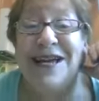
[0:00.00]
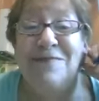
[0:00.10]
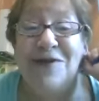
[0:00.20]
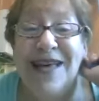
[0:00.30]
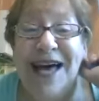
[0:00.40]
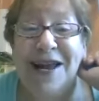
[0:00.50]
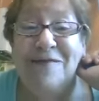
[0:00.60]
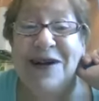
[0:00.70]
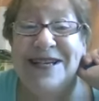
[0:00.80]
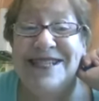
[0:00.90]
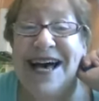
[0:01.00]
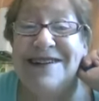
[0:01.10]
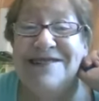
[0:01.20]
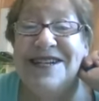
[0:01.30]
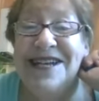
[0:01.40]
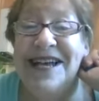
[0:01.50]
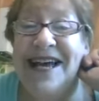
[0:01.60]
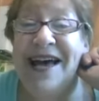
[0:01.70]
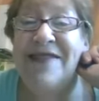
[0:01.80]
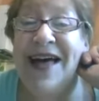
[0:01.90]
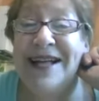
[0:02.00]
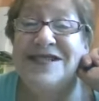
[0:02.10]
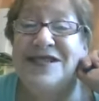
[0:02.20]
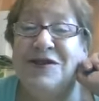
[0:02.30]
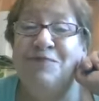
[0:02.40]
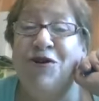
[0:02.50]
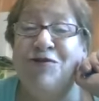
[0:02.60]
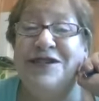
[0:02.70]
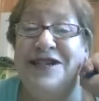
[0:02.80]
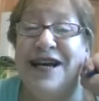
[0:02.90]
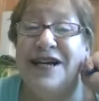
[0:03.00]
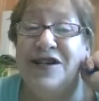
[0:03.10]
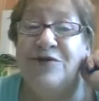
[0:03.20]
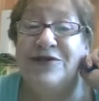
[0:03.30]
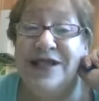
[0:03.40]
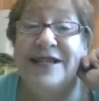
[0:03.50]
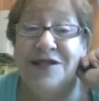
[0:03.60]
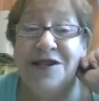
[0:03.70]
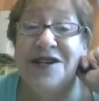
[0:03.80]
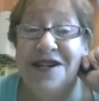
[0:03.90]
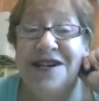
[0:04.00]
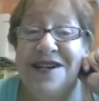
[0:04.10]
could put that in my salad. And that's the protein I use. That's good.